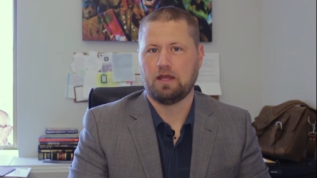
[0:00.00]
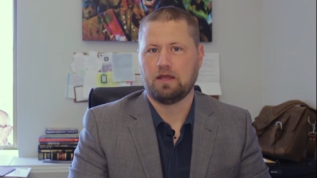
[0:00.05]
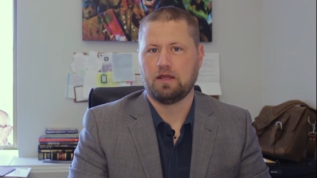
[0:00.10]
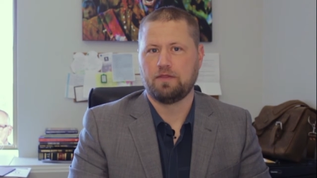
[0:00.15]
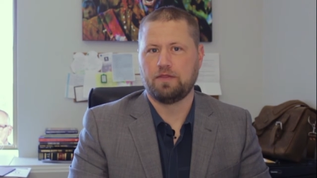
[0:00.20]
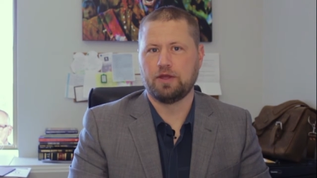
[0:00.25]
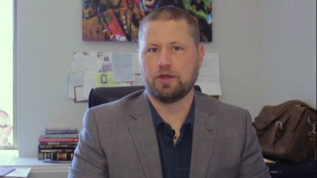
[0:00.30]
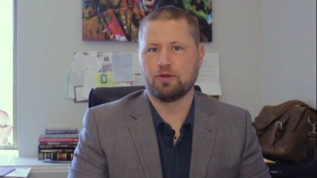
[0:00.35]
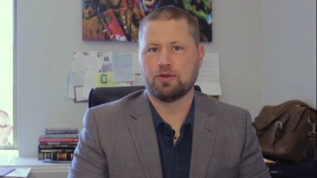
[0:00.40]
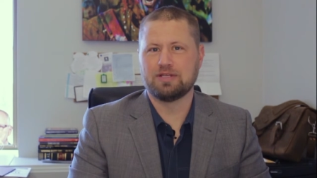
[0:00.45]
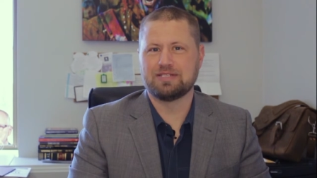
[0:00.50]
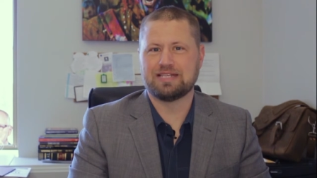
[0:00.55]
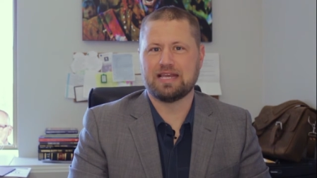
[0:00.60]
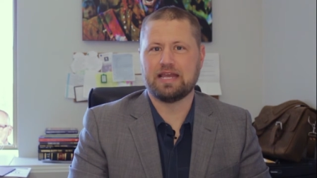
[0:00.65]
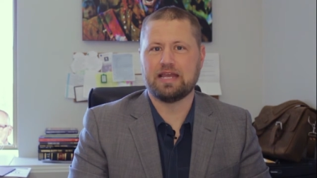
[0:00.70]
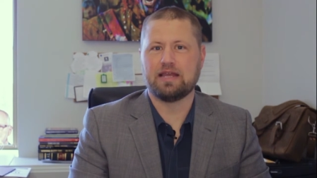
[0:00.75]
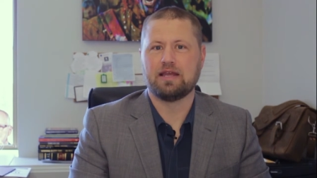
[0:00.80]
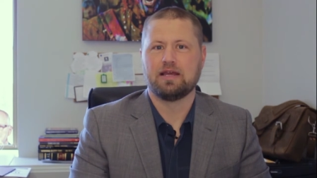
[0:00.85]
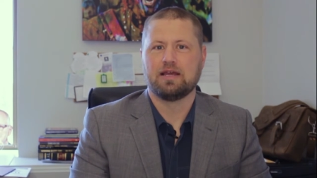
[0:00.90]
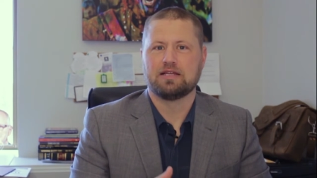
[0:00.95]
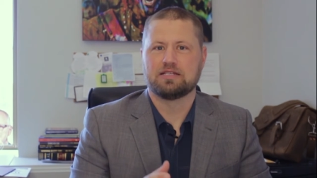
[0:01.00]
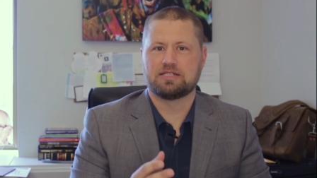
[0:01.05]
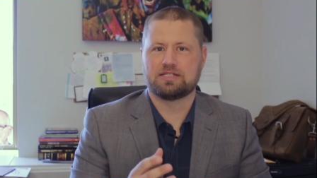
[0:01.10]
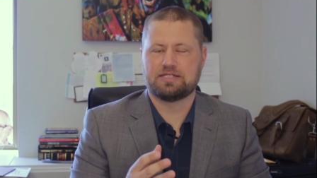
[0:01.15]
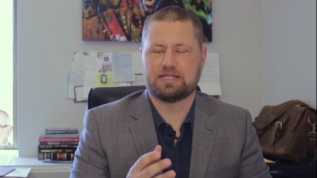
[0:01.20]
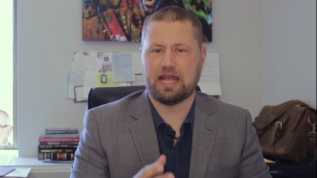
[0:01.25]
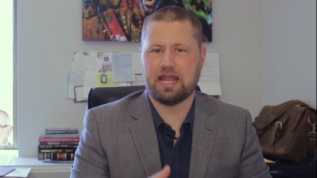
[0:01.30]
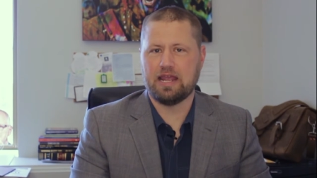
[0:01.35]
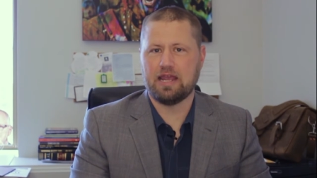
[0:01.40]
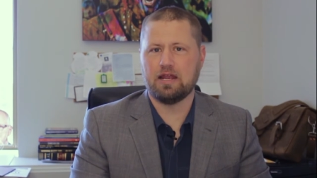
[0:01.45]
there is a
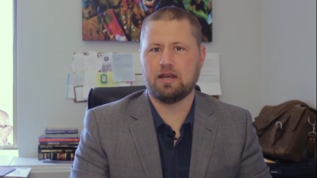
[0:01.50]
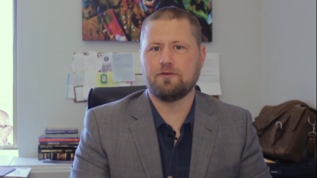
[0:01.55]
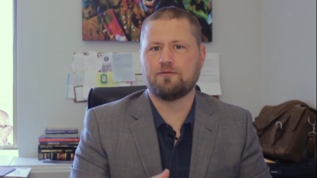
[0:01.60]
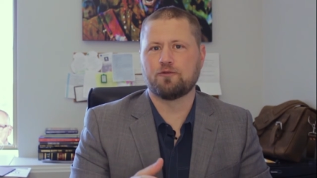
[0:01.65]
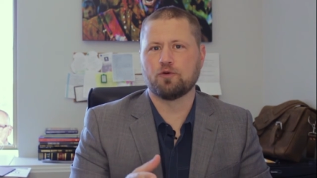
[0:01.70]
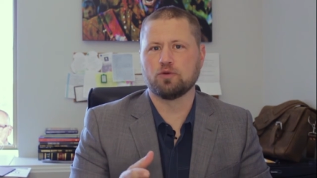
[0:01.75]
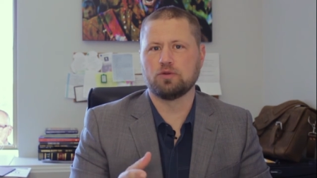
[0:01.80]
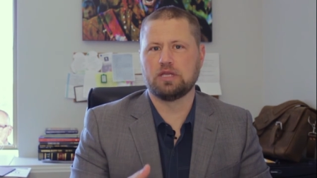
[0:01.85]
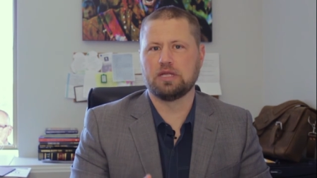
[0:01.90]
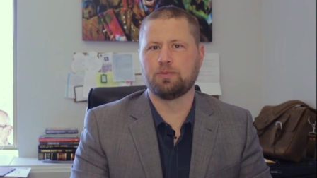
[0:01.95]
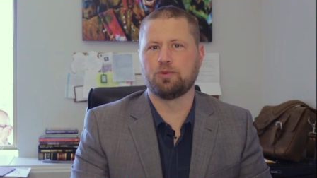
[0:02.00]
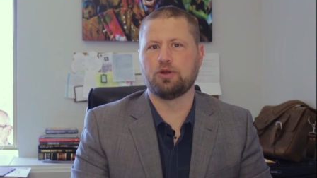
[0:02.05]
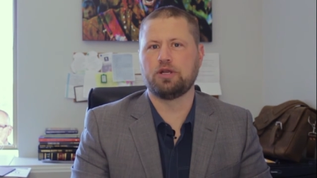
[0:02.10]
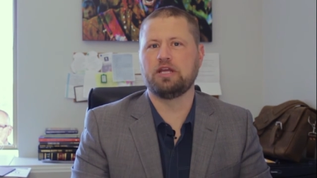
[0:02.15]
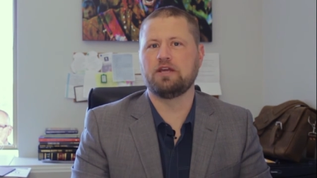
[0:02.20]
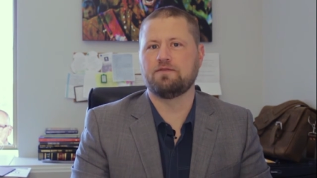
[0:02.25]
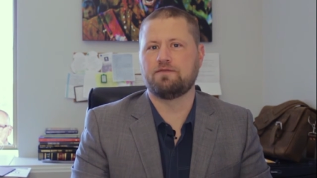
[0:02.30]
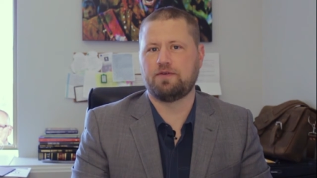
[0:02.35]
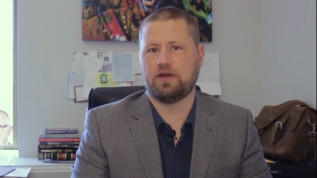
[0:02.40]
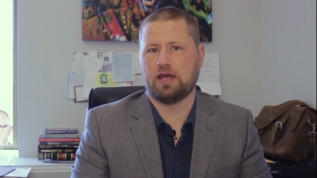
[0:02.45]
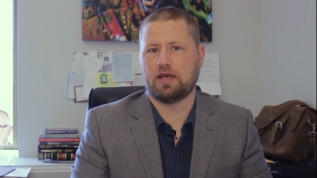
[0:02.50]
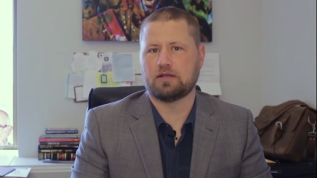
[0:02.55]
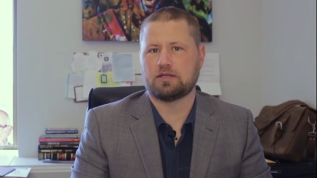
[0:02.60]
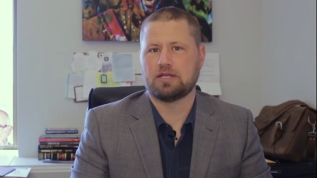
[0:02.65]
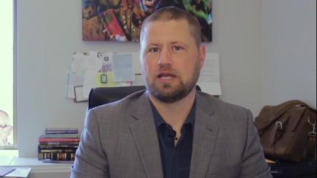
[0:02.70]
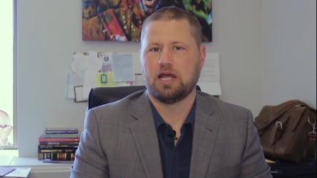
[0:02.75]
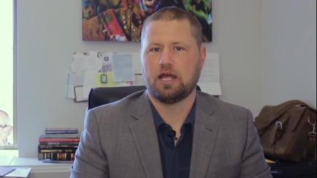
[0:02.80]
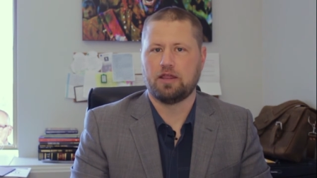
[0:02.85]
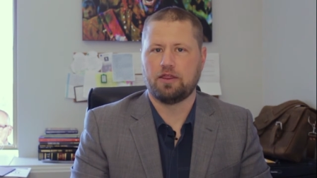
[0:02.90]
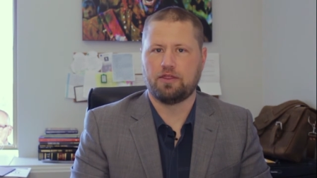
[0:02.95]
Stand for Liberty
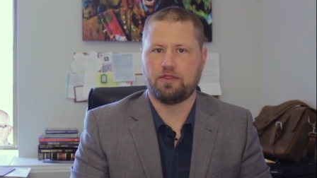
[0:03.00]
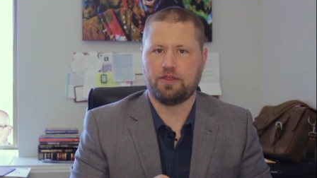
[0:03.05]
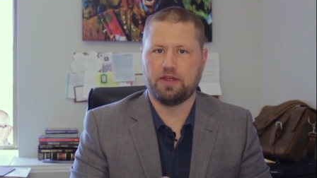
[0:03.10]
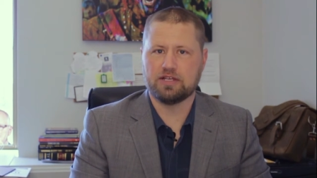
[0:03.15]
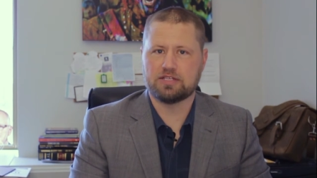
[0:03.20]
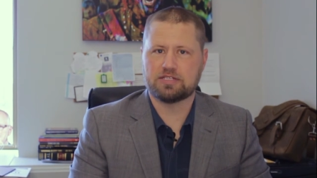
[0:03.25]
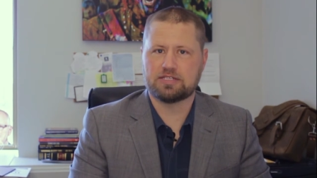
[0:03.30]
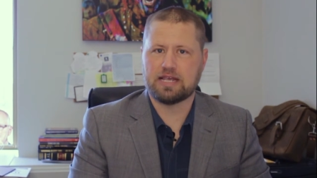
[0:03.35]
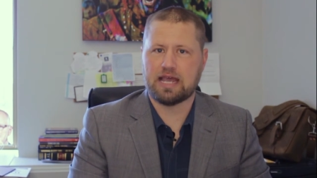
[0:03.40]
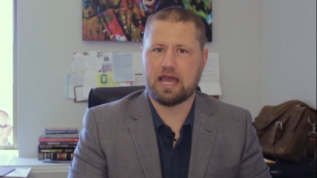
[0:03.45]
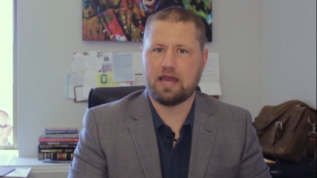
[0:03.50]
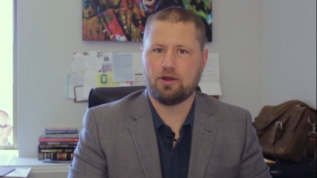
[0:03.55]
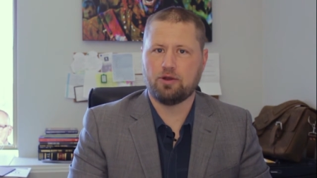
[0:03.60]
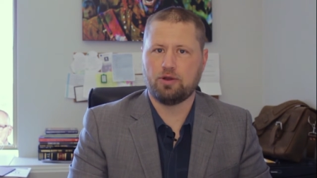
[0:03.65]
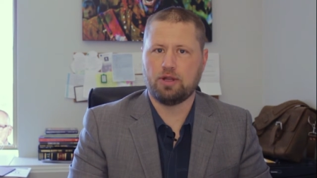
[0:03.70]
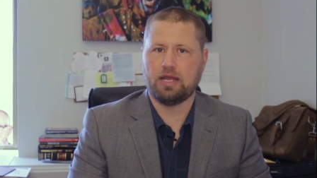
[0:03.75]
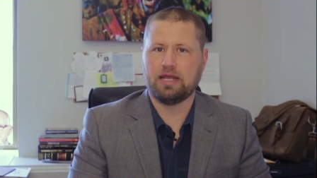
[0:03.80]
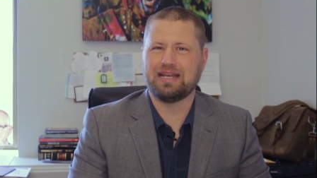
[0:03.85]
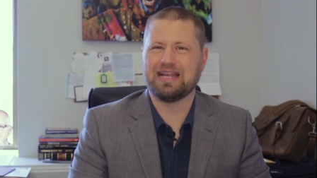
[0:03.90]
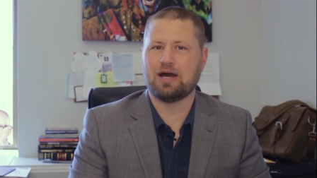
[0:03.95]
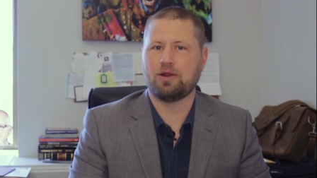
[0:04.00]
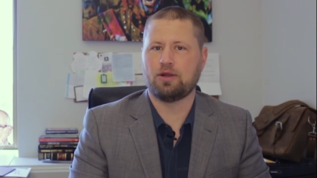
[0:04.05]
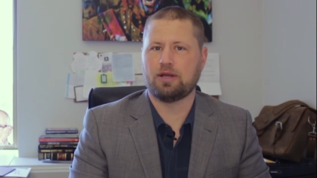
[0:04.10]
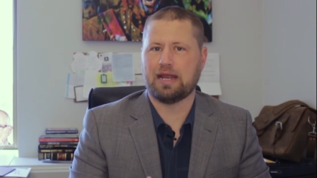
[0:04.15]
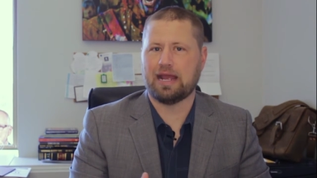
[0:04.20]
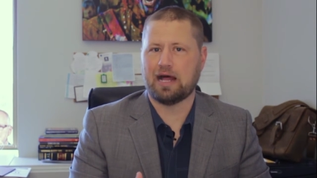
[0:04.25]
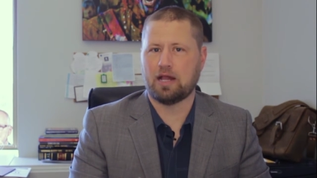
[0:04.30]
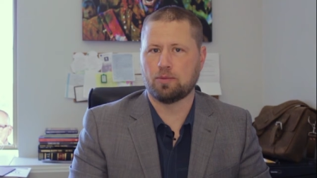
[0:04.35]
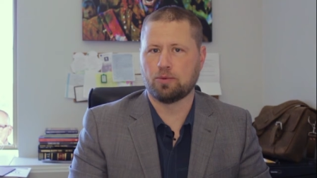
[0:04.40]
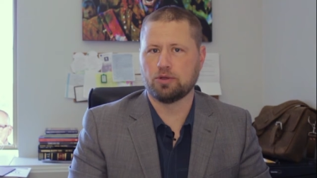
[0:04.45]
event this Saturday down in
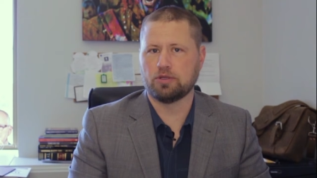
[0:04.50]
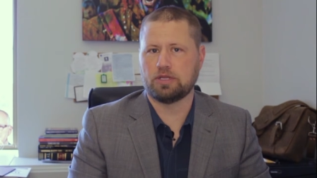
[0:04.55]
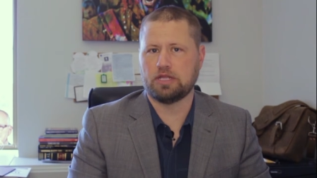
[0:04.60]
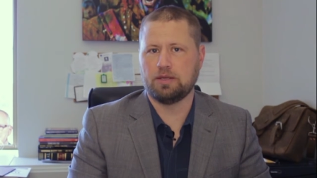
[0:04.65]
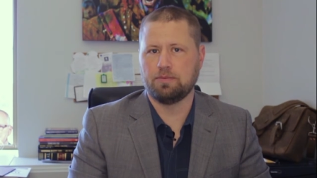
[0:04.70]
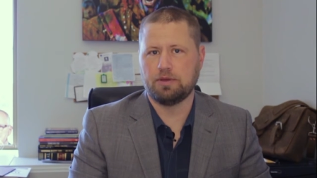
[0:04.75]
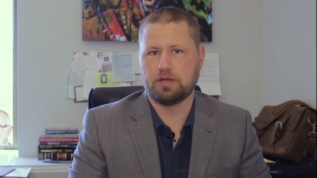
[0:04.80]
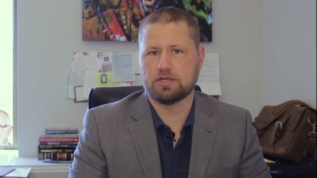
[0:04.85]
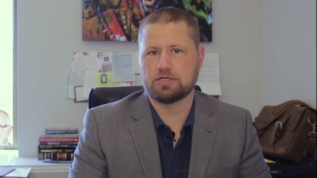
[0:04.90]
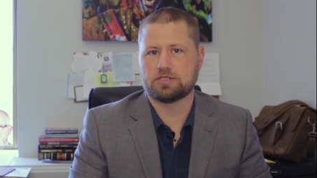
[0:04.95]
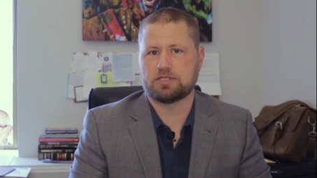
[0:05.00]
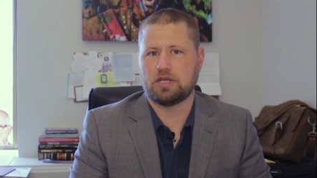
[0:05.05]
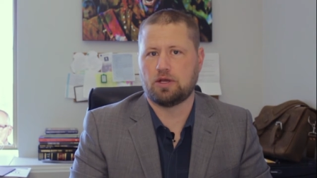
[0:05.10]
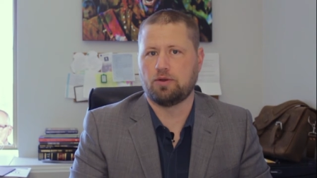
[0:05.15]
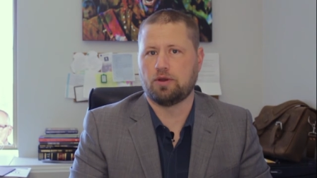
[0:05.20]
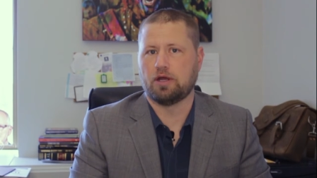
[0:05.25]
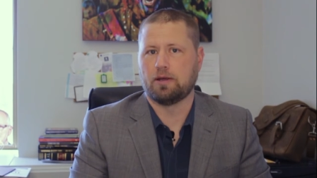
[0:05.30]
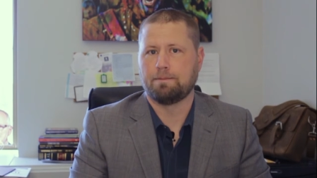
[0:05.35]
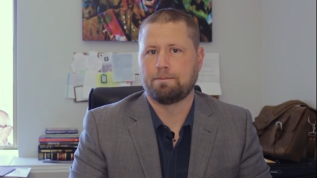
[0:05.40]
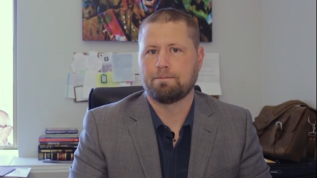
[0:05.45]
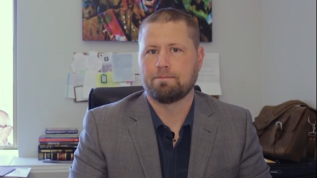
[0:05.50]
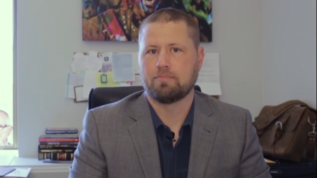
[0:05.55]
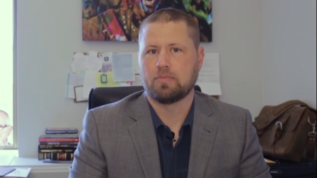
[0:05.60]
Albert Lea, Minnesota.